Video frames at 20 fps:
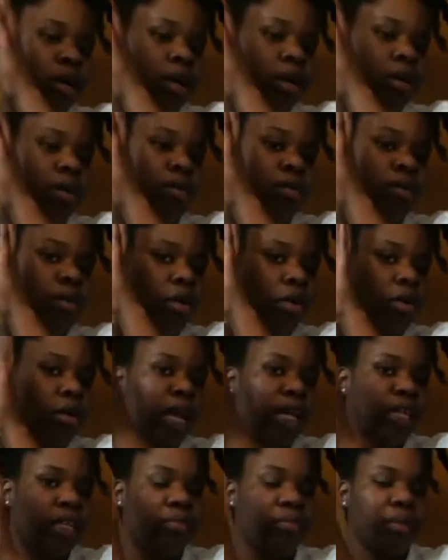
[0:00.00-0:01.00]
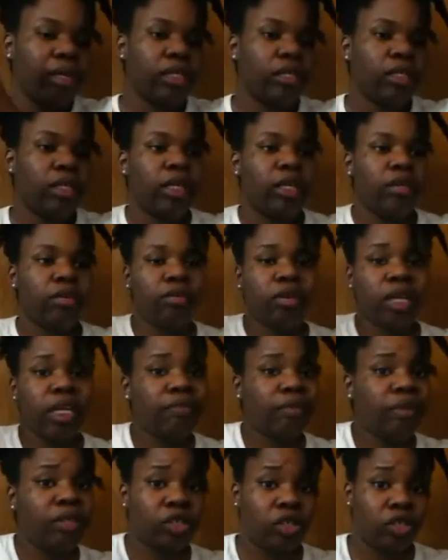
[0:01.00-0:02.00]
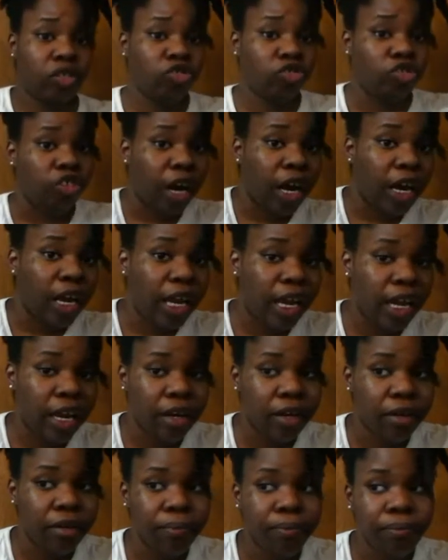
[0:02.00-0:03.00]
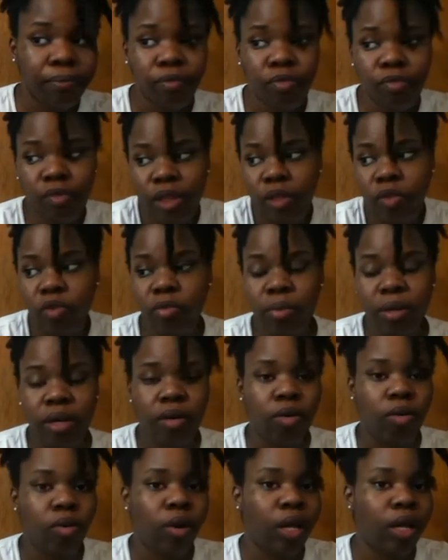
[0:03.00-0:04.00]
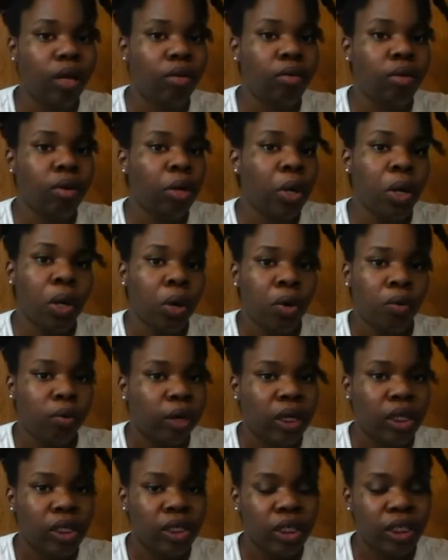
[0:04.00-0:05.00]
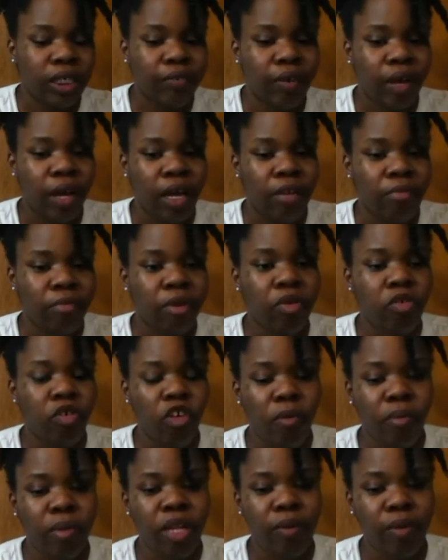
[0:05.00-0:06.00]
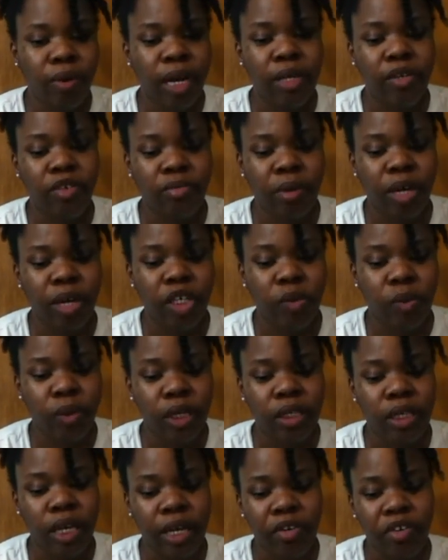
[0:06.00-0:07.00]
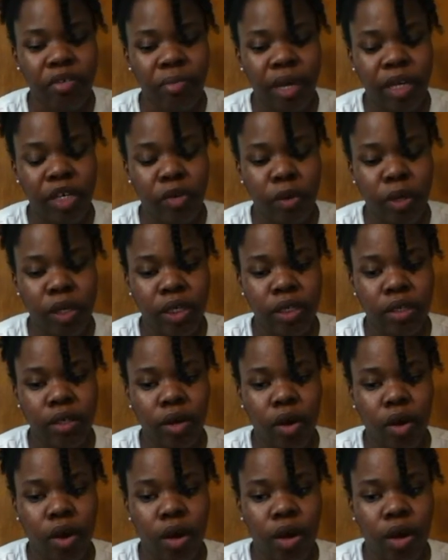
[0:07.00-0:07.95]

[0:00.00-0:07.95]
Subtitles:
on lightly misted or even just dry hair with a little bit of oil works just fine. But normally when I do my twist, I do my twist